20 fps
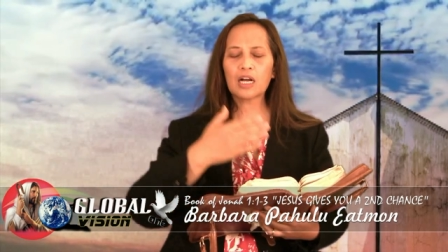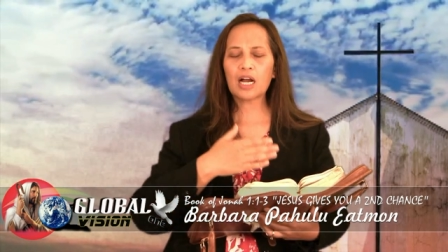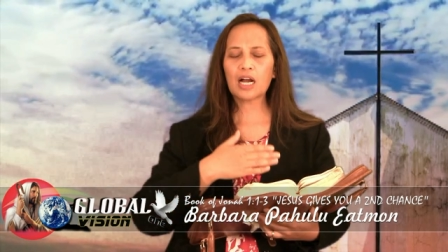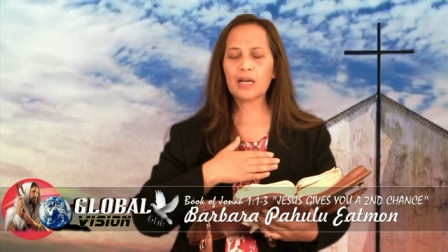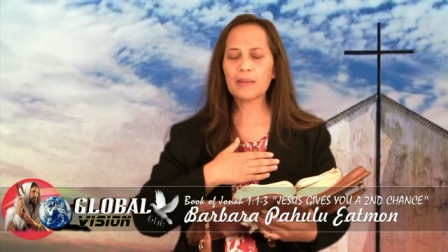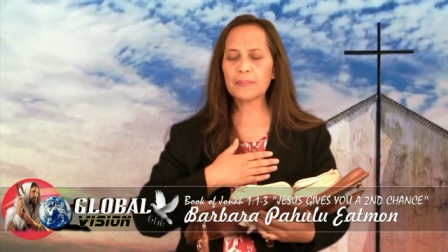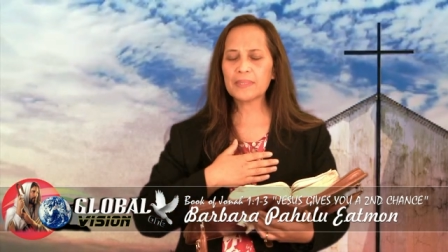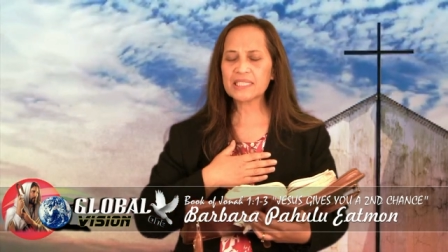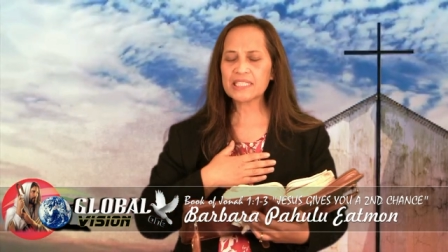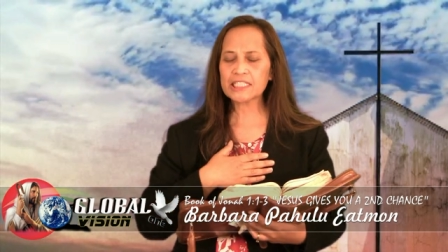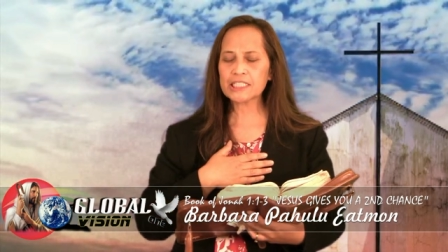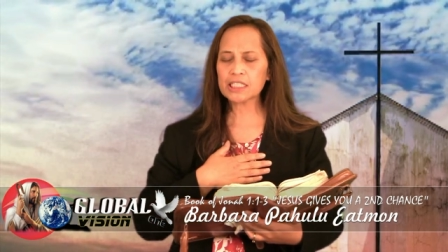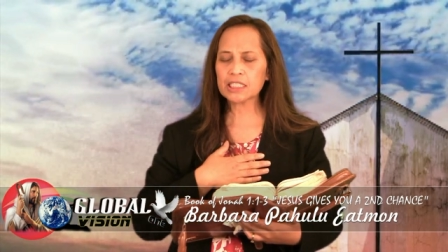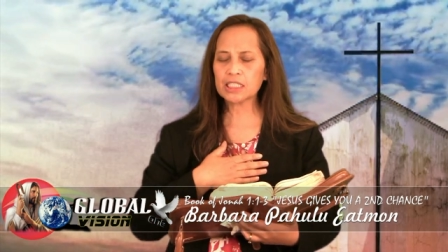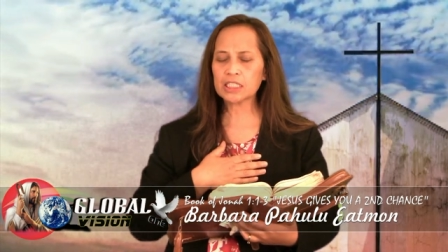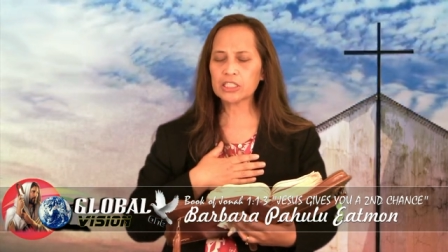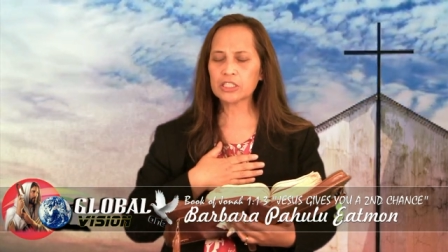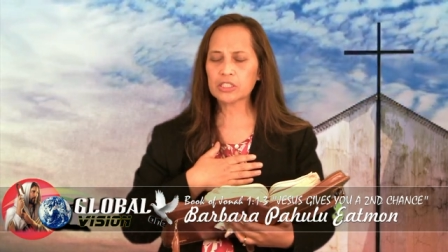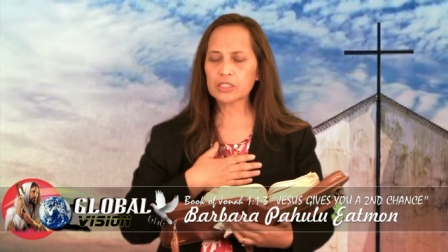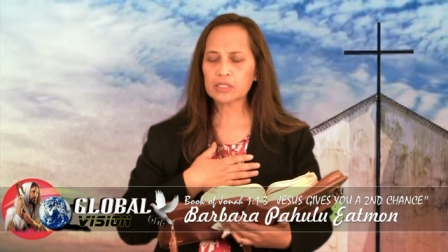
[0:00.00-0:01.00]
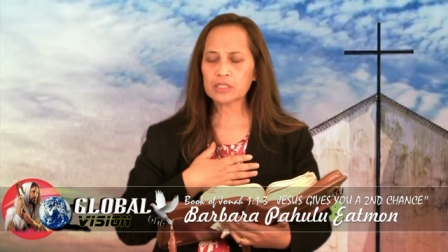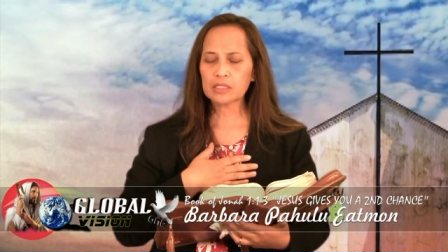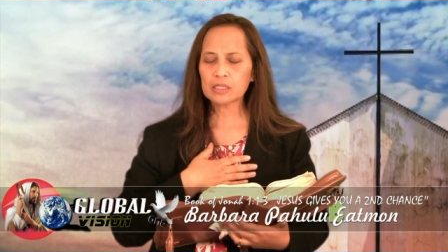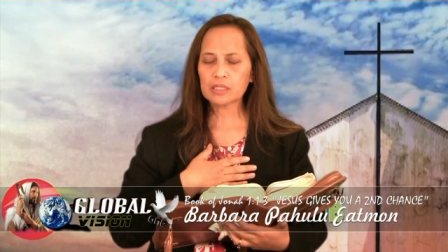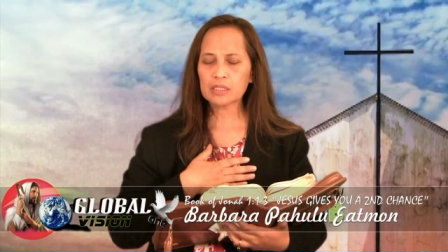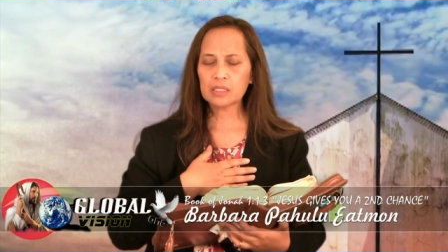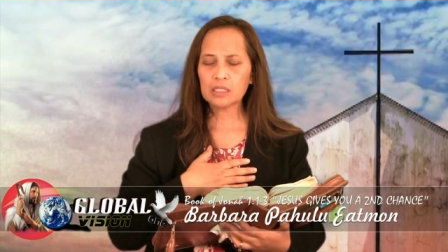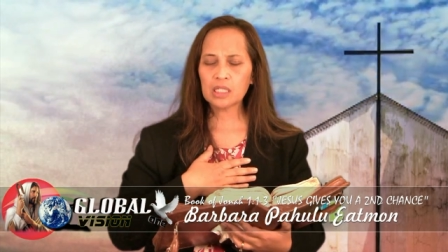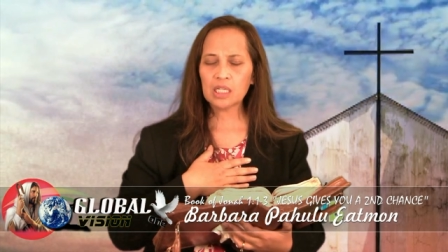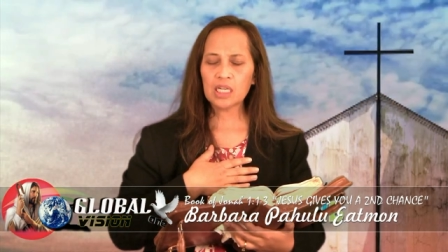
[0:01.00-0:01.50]
I'm a sinner
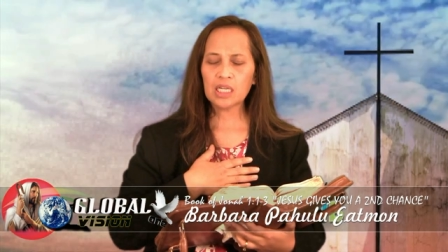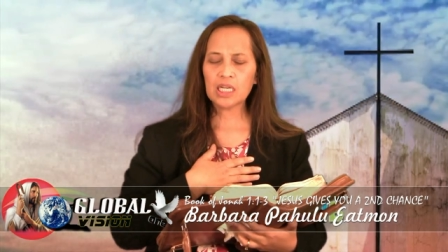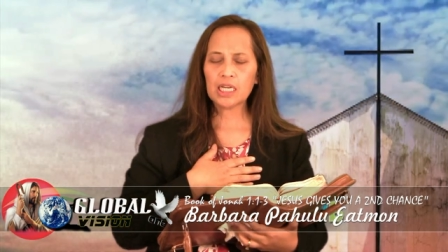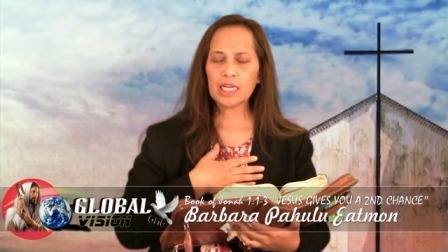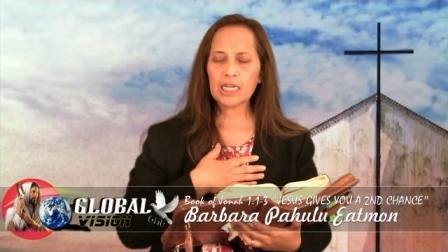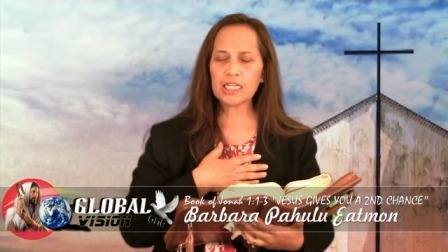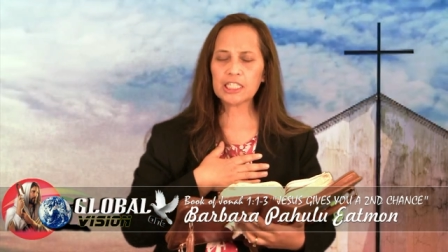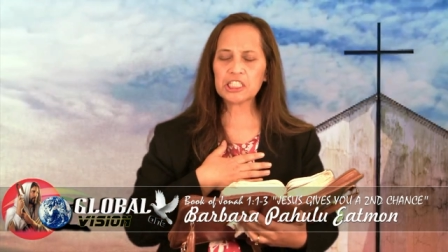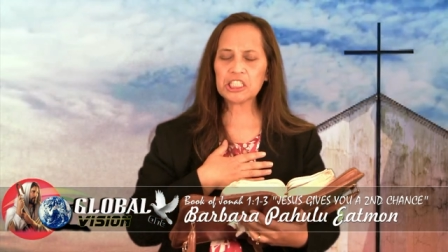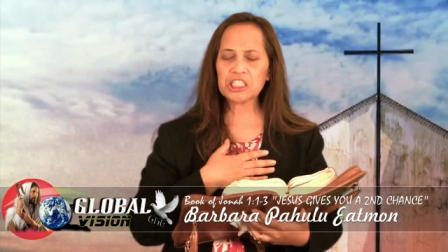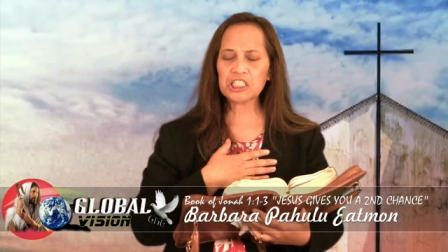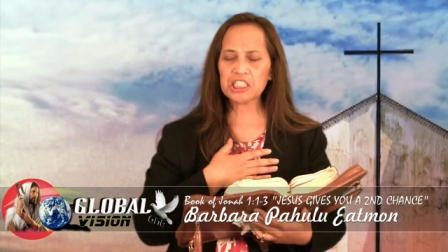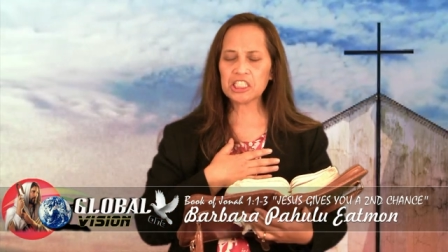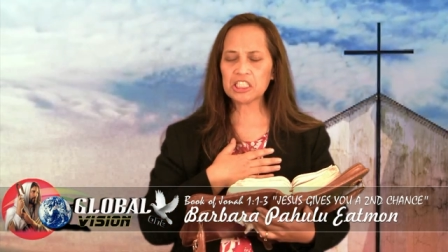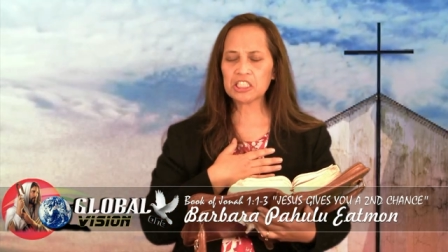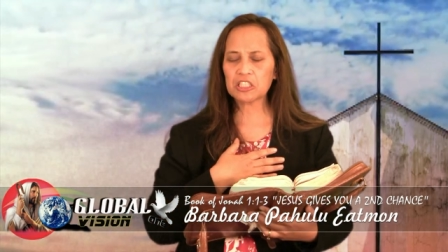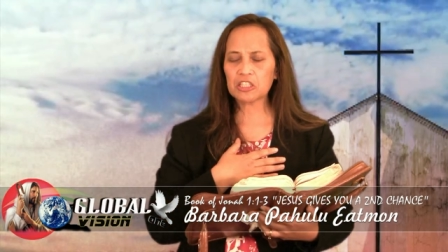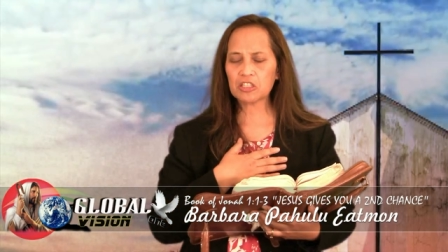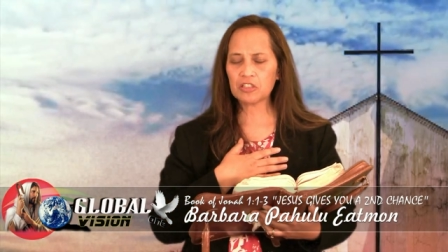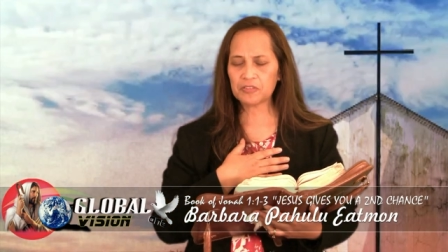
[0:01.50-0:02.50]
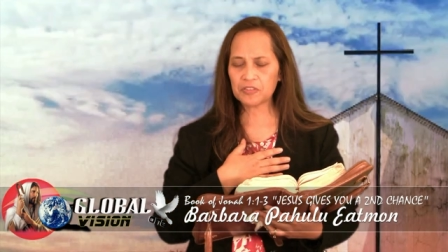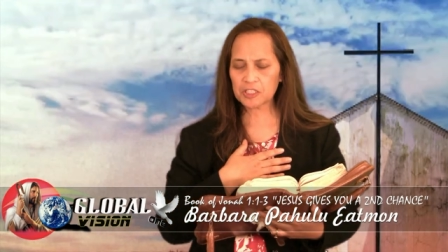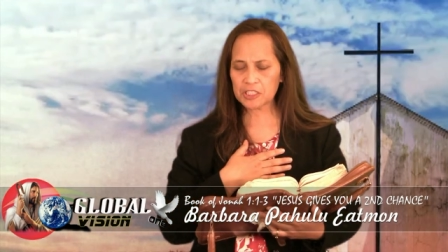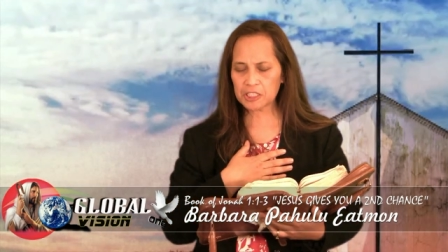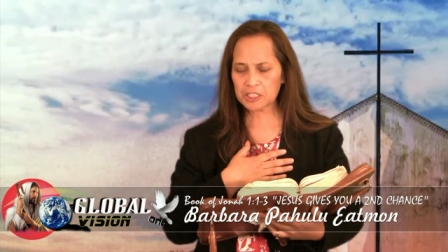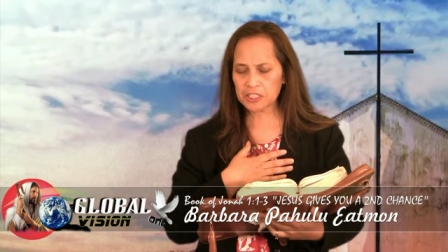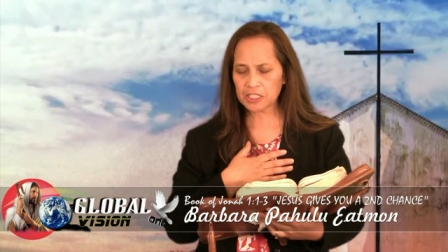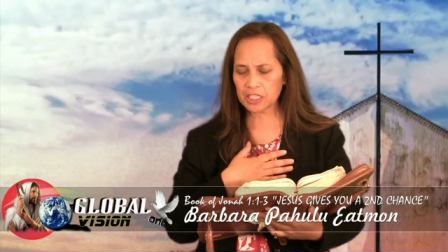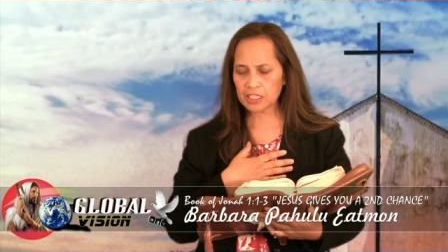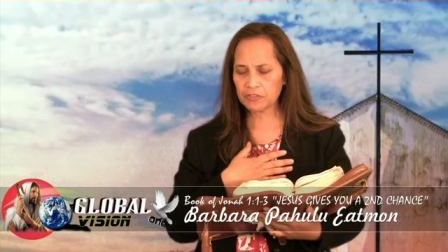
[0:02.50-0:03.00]
and in need of a
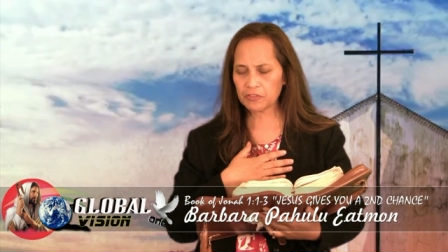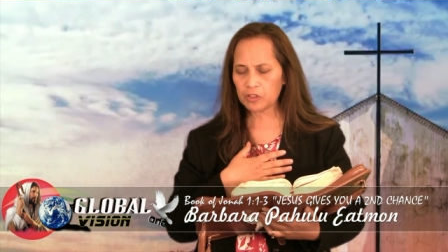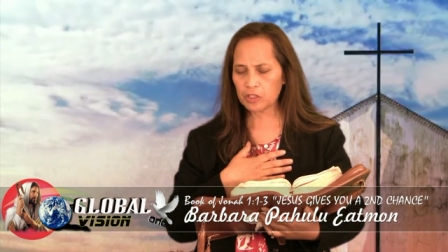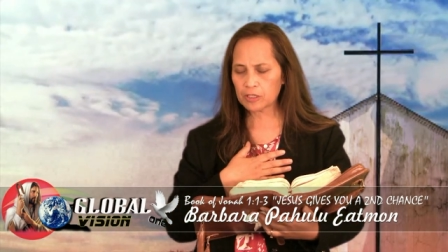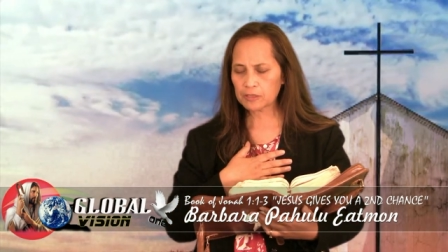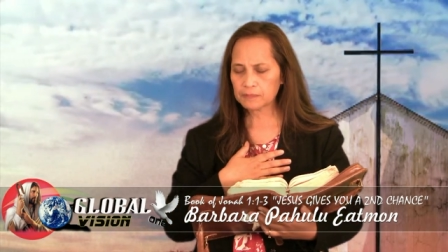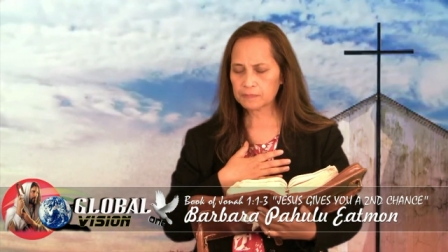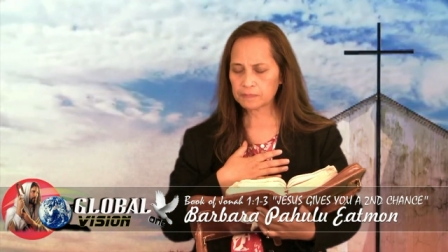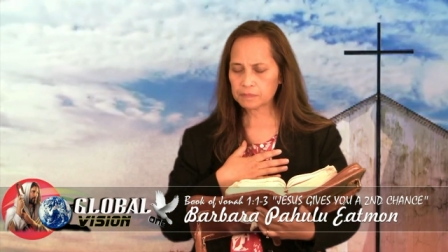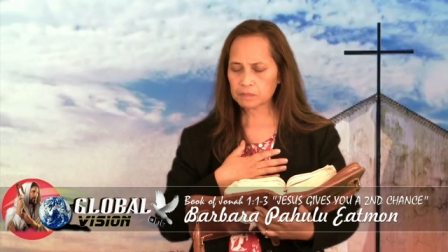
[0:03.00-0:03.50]
Savior.